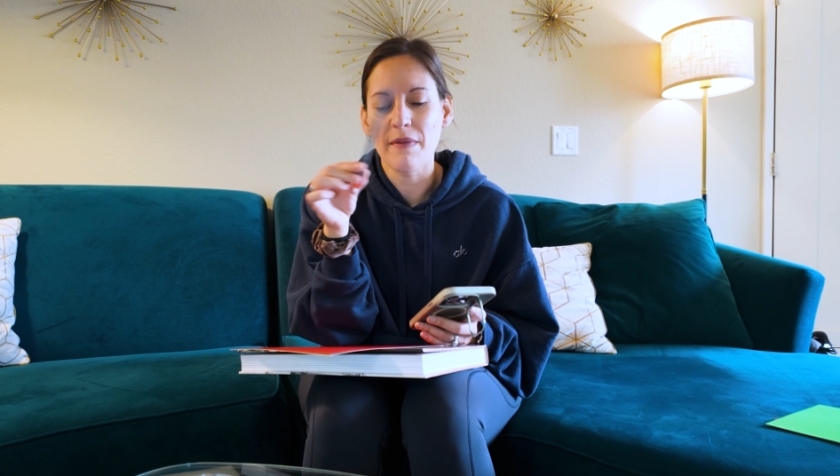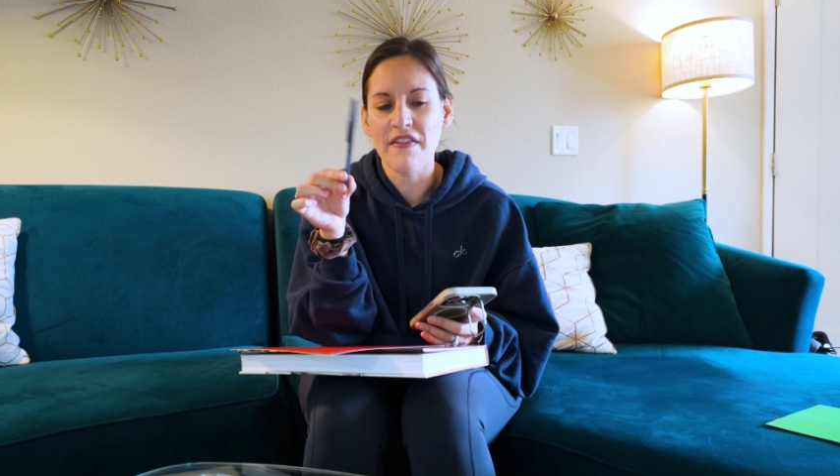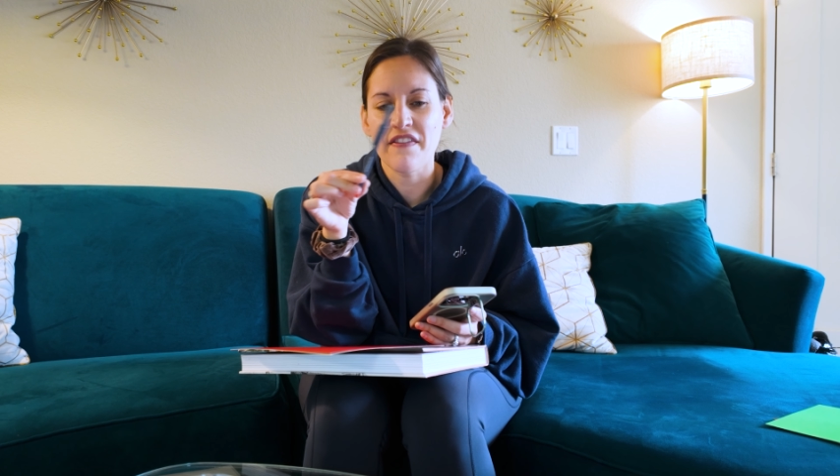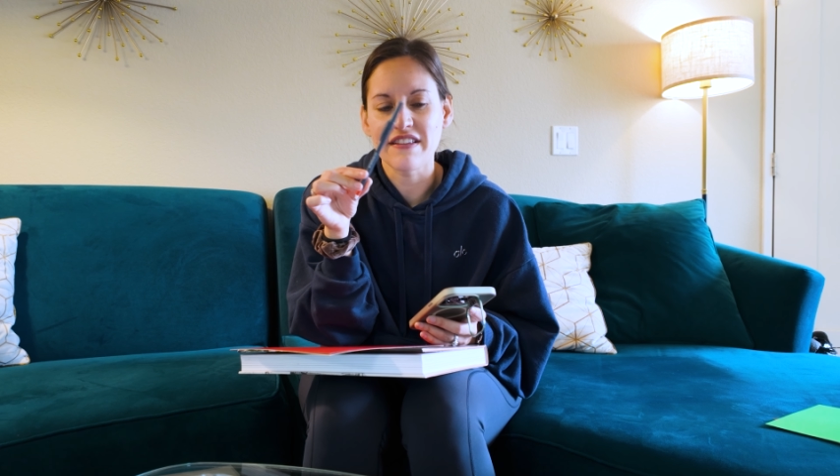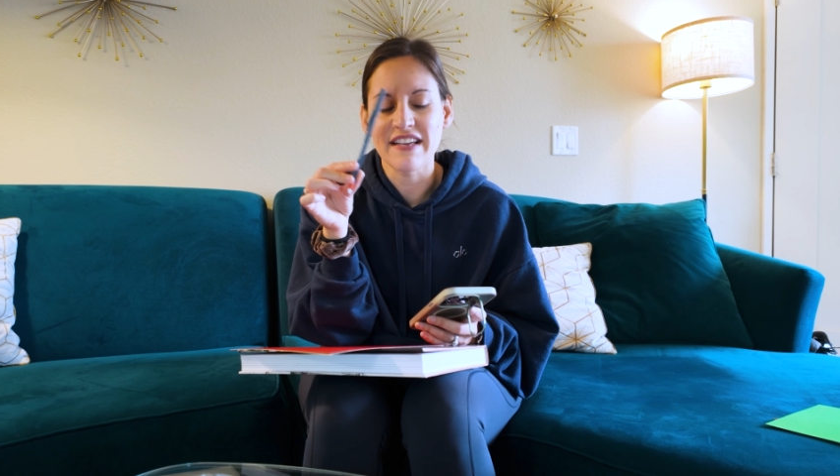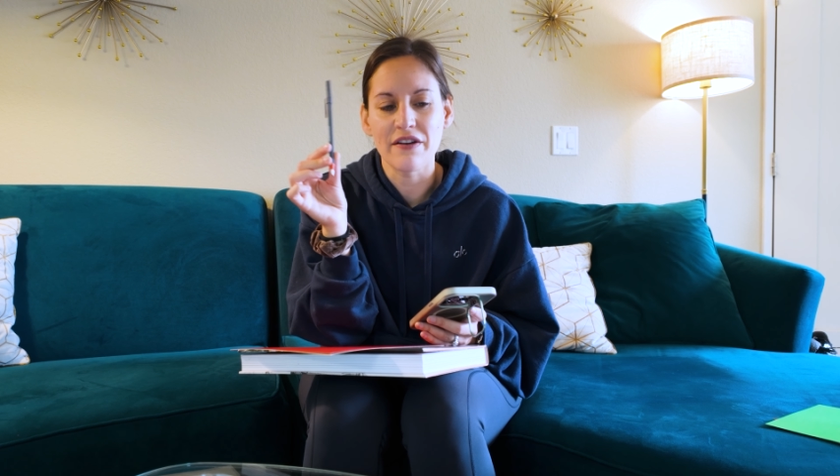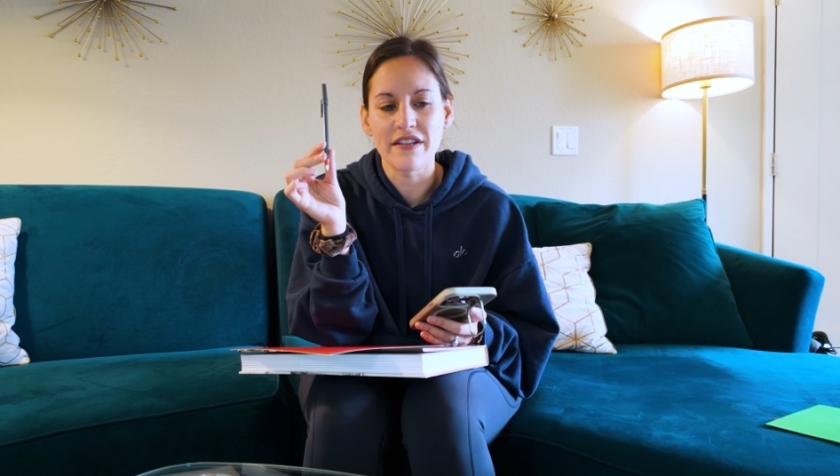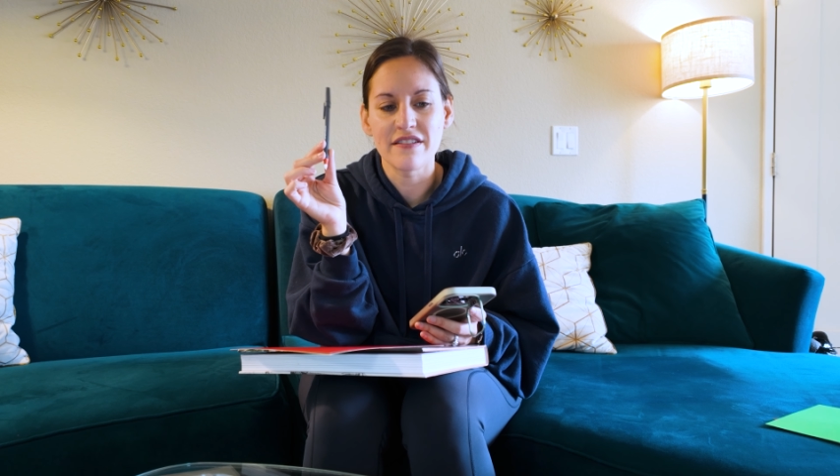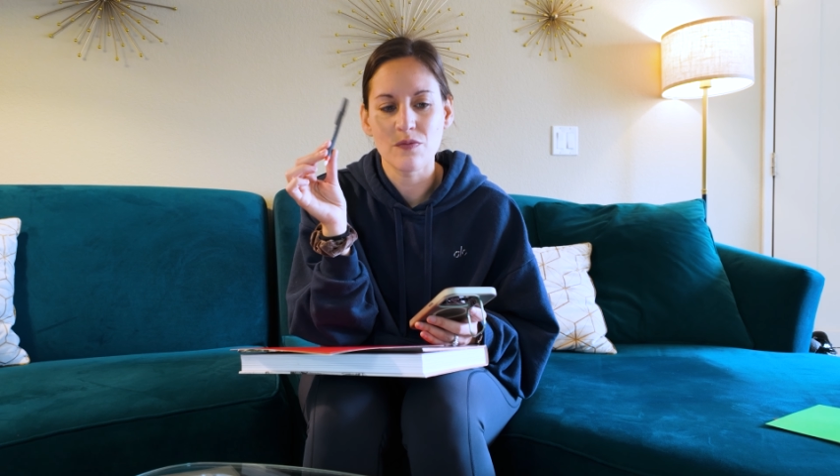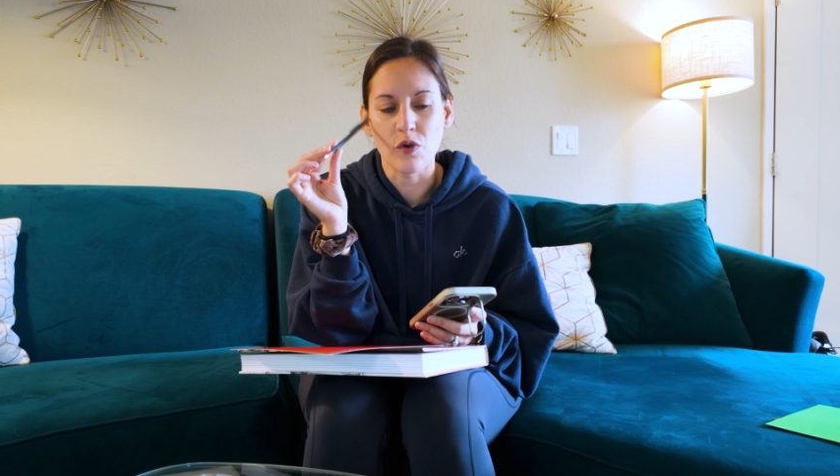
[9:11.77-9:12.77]
but I think that's how
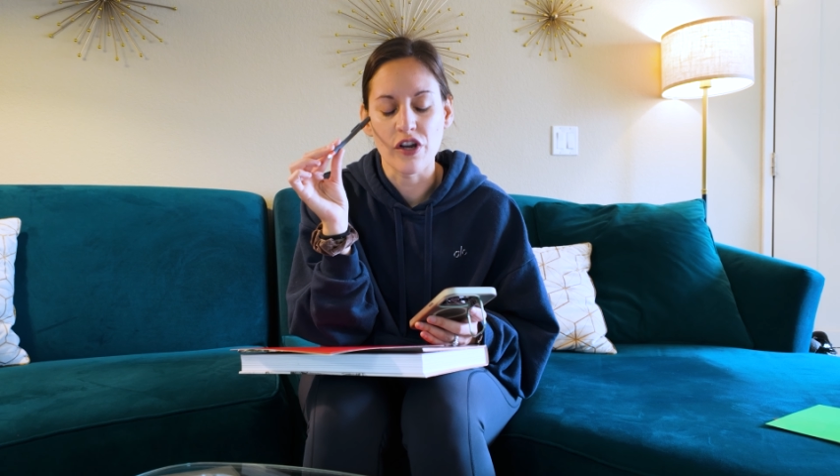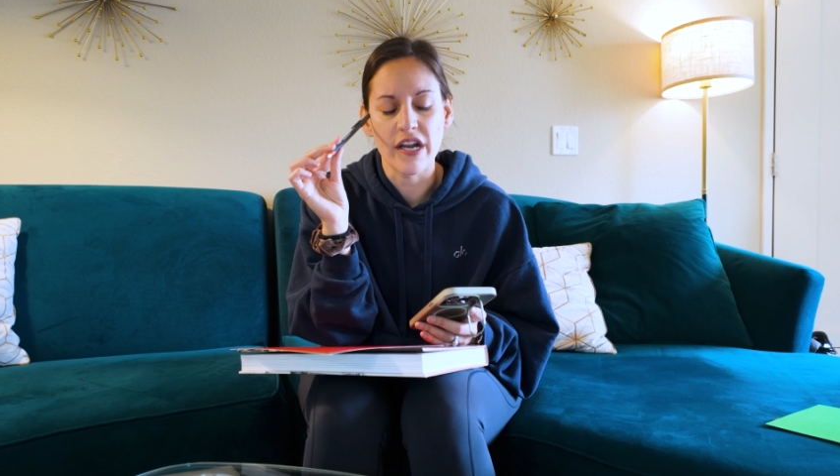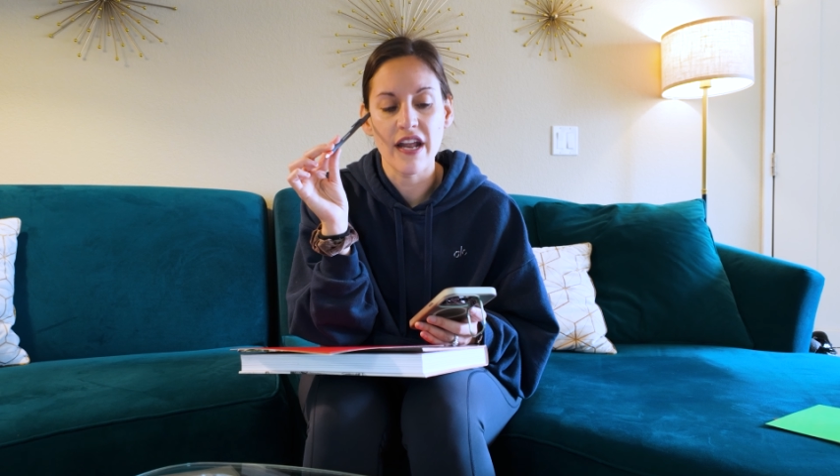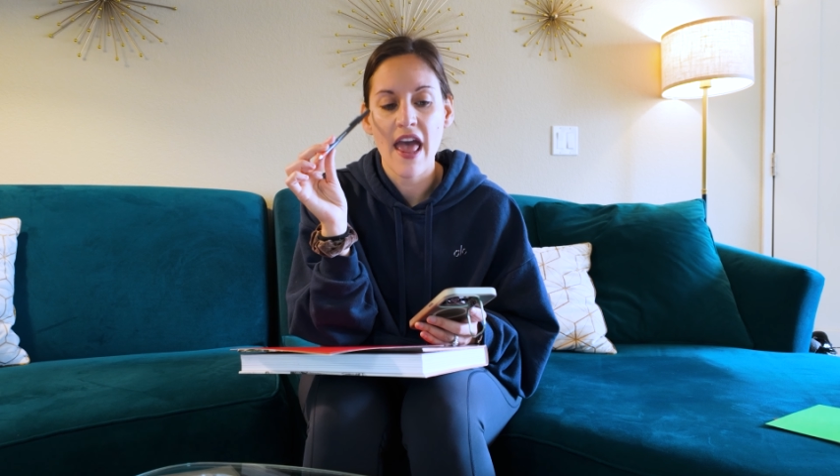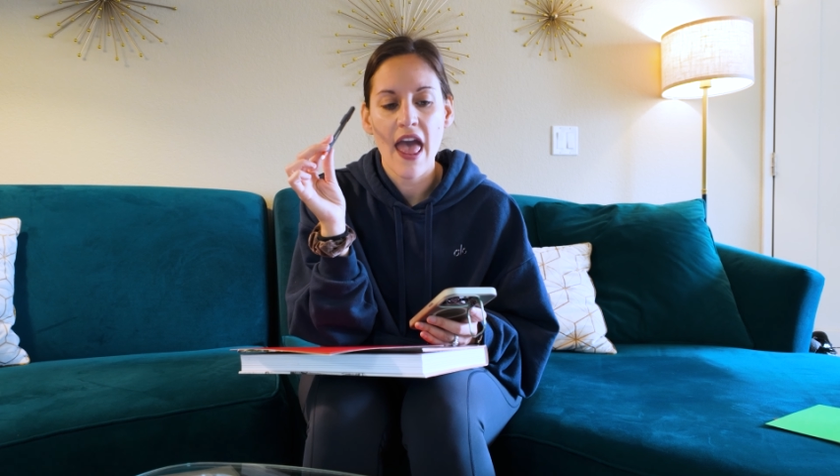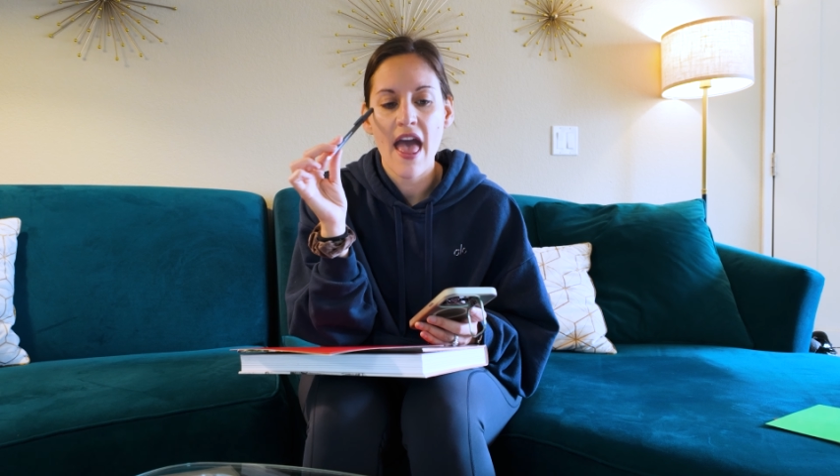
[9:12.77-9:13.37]
it's worded.